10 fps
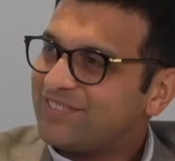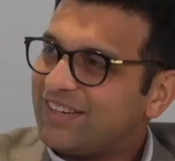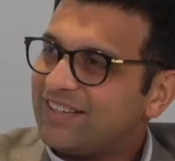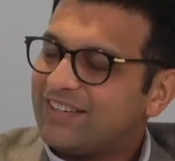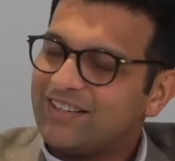
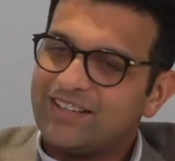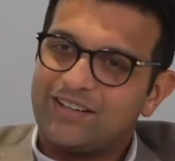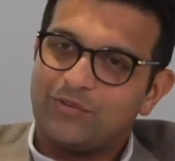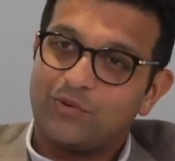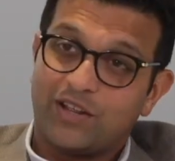right?
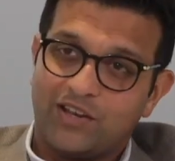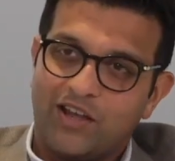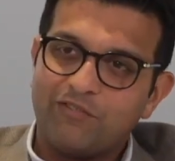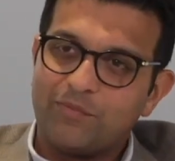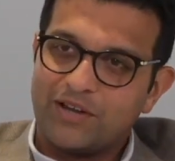What I
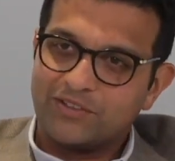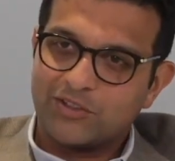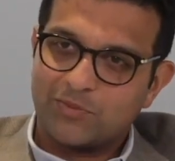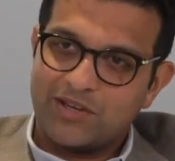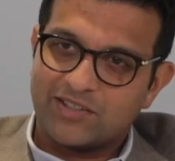love about the
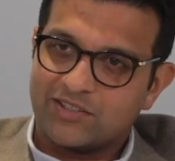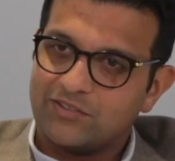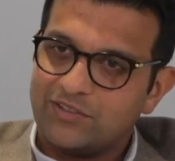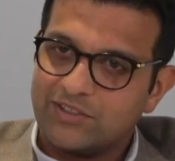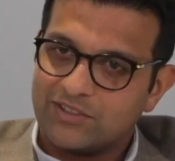space and
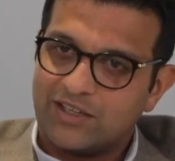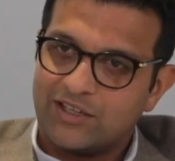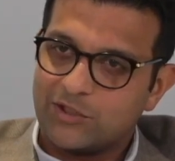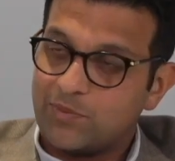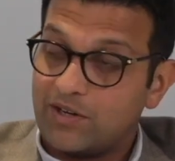the reason that
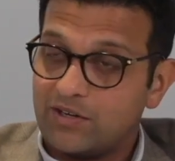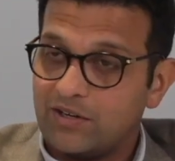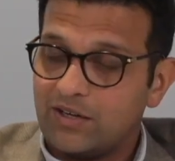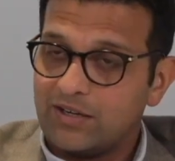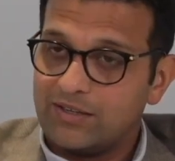I spend
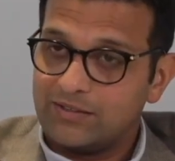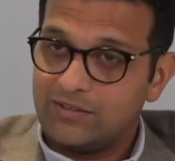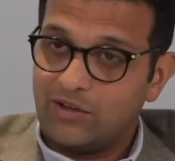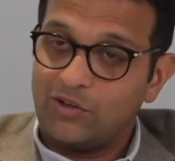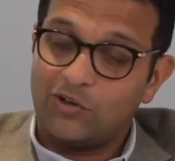
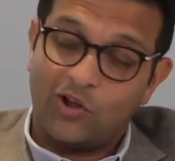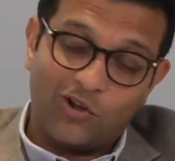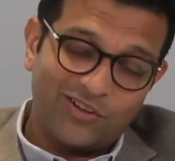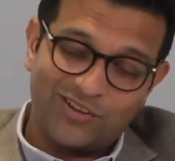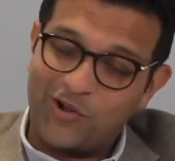
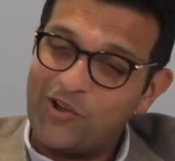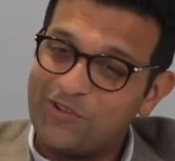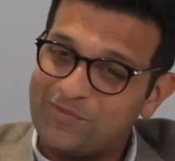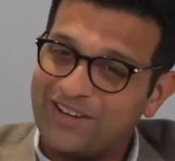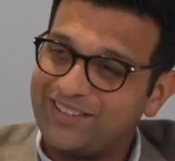all
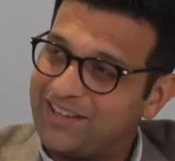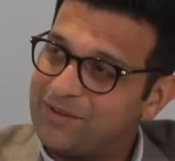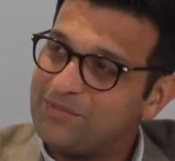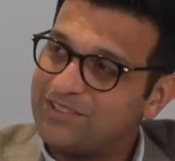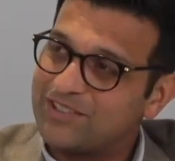of my
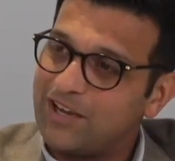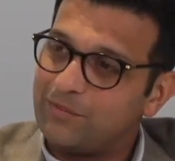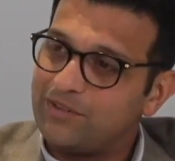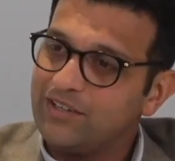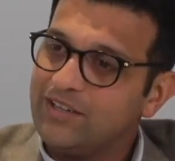time in
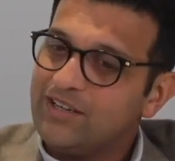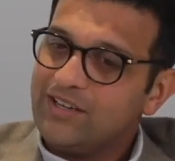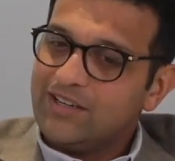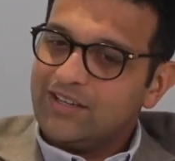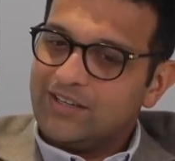cyber
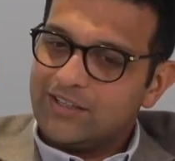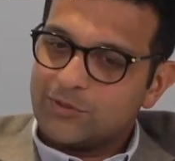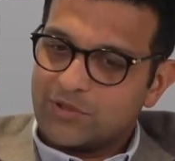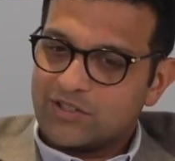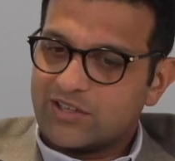
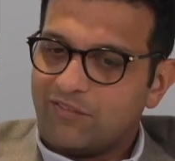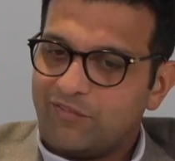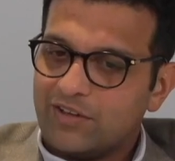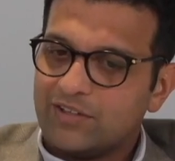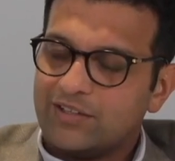is because I
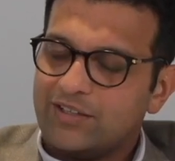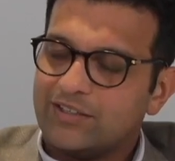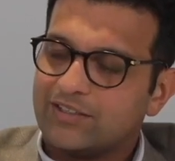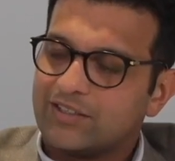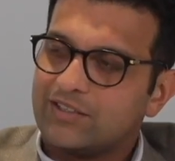feel it
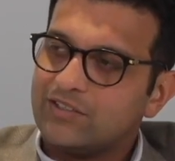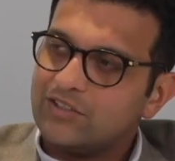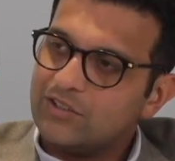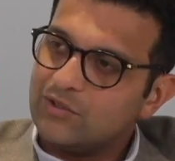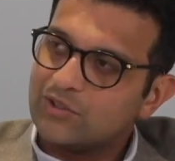is a
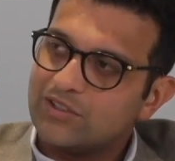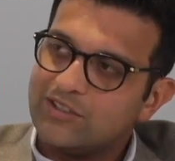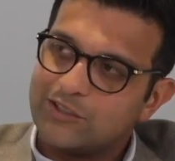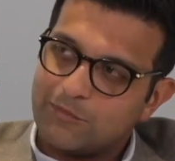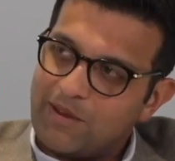continuously
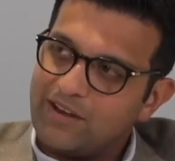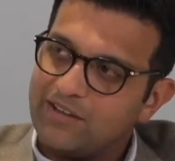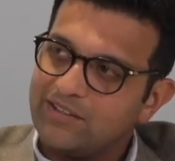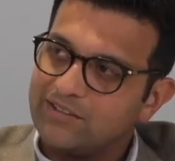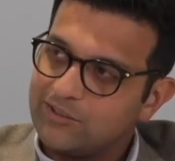
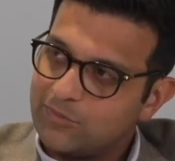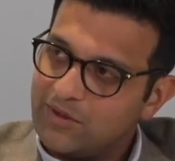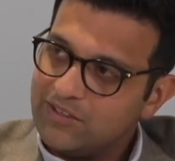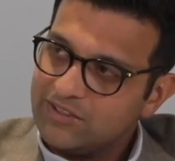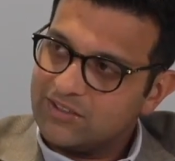expanding
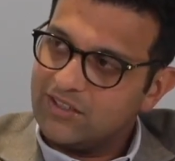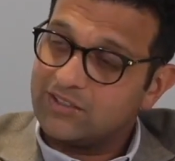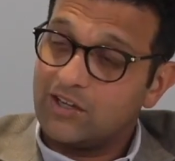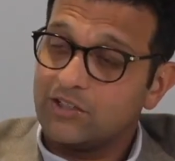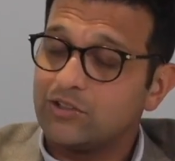space.
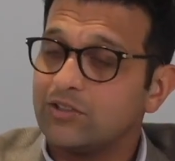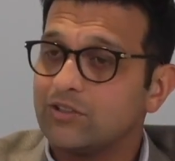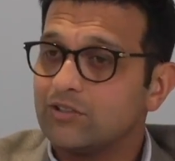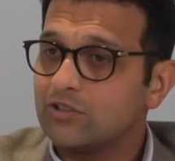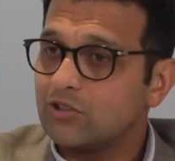It
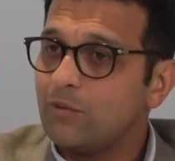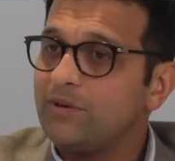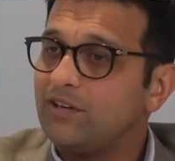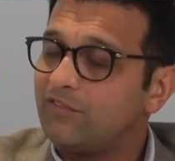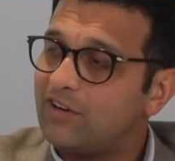touches so
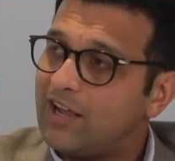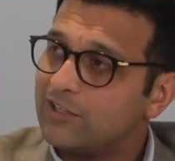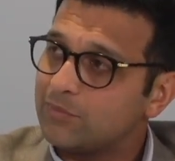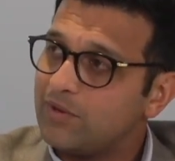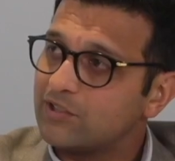many different
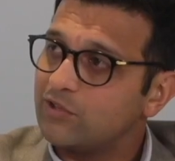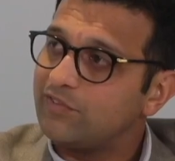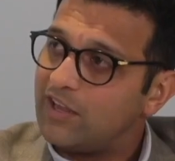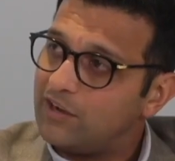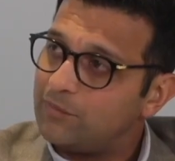aspects of
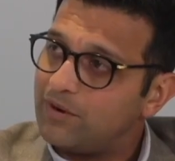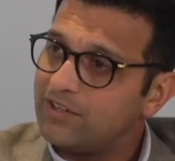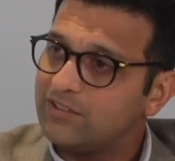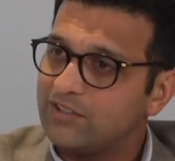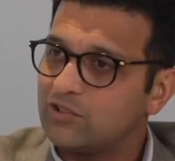an
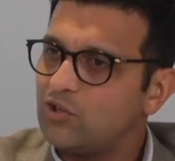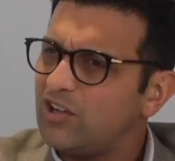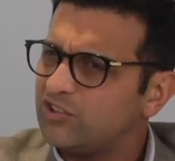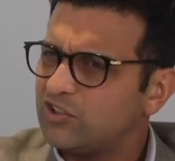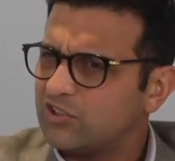enterprise. It's
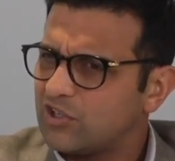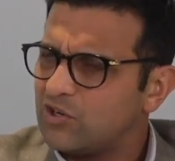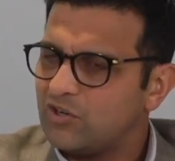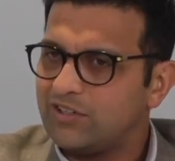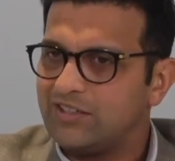not just
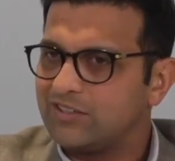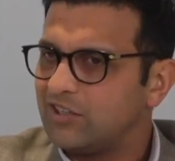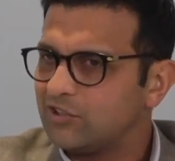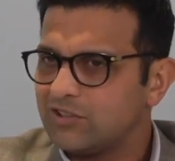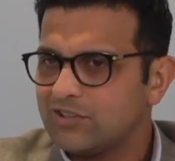security. It
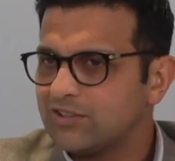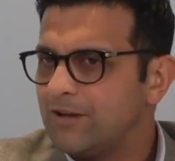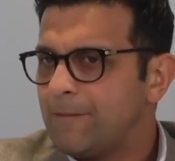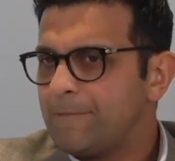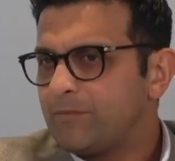touches
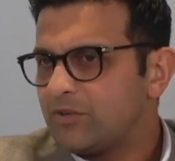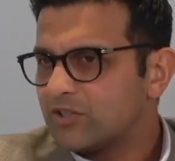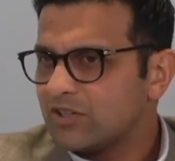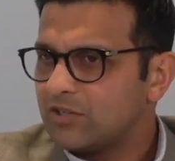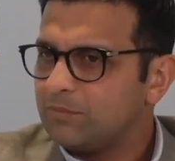
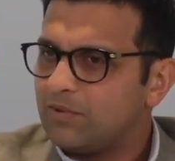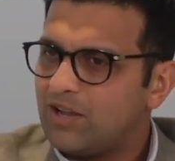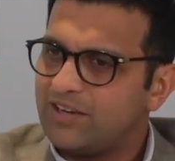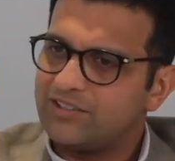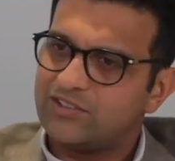risk and
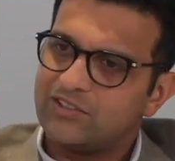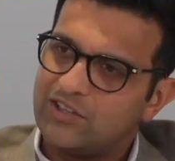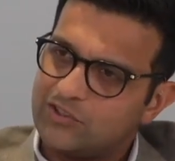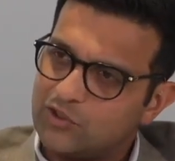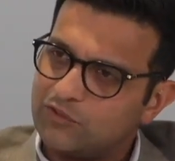compliance. It
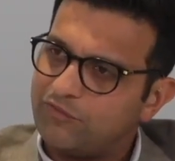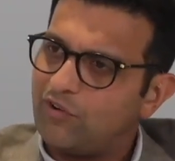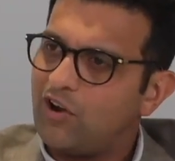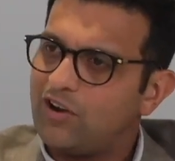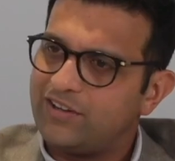touches
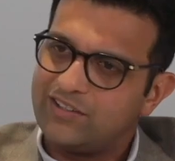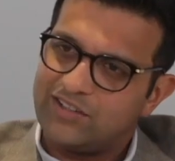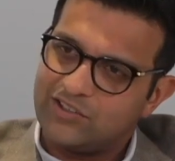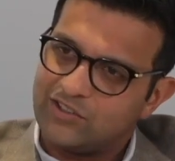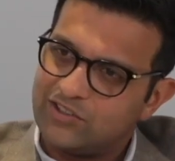fraud. It
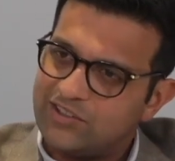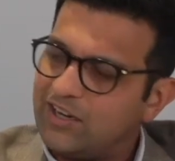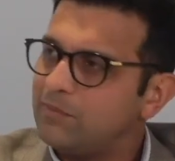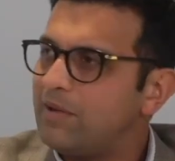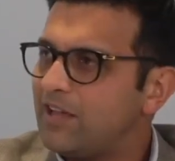touches
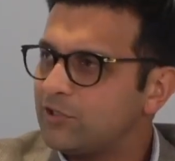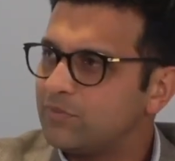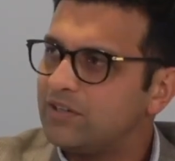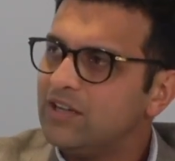data management.